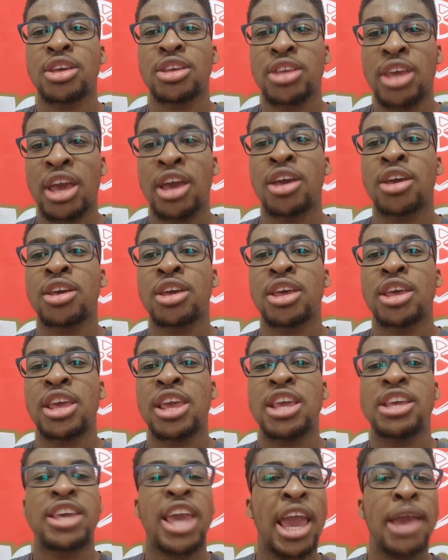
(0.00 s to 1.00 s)
Yeah,
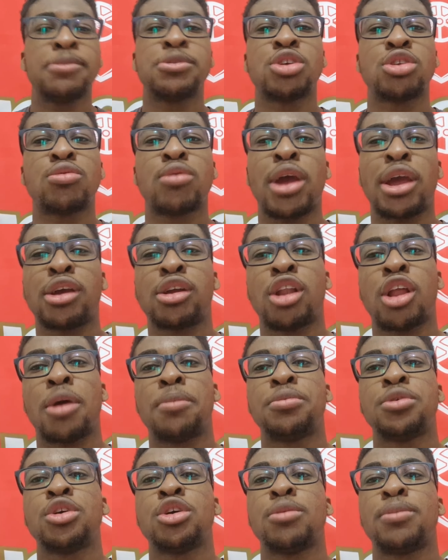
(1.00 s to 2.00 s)
he came to the right
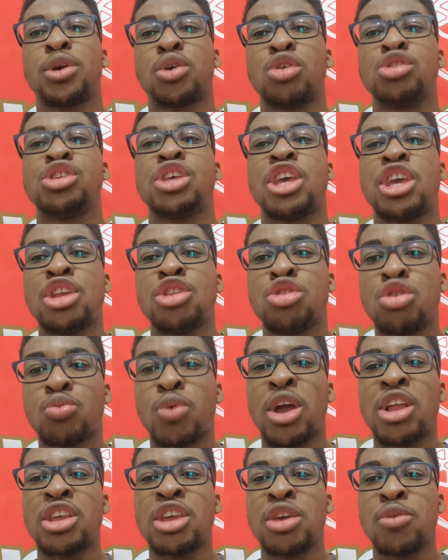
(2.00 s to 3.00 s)
club because he
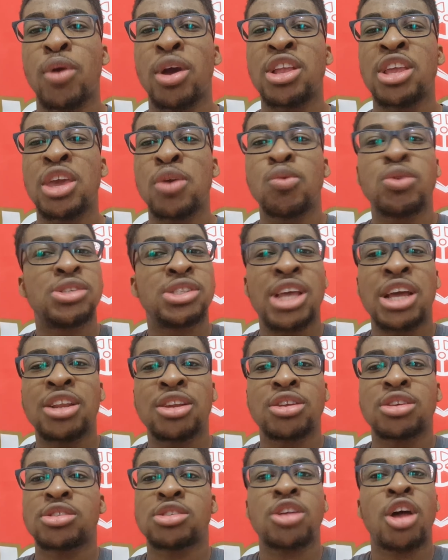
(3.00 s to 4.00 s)
knew when he was
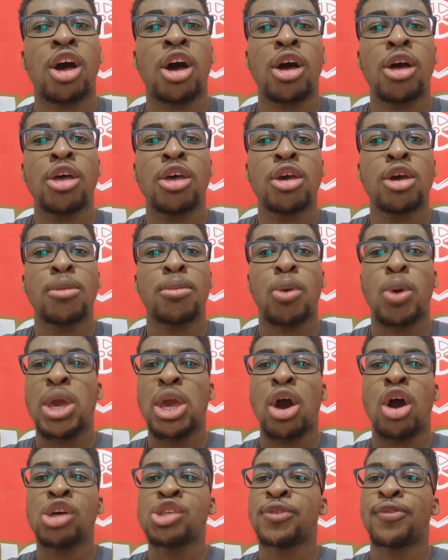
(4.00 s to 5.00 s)
dead at the start. But
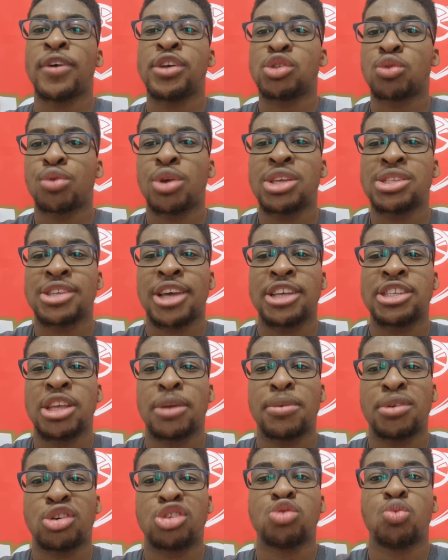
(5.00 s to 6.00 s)
we asked fans
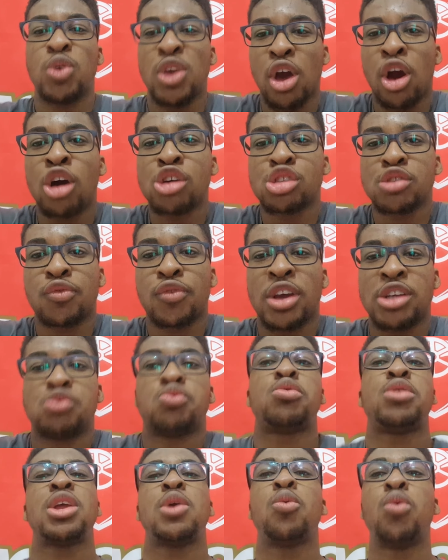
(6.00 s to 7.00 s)
criticize him because we asked the
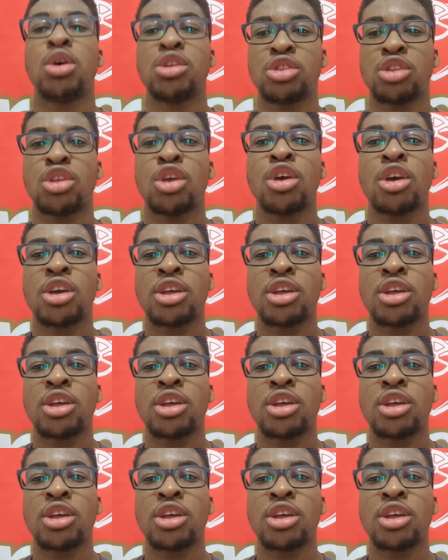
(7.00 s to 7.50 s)
fans really want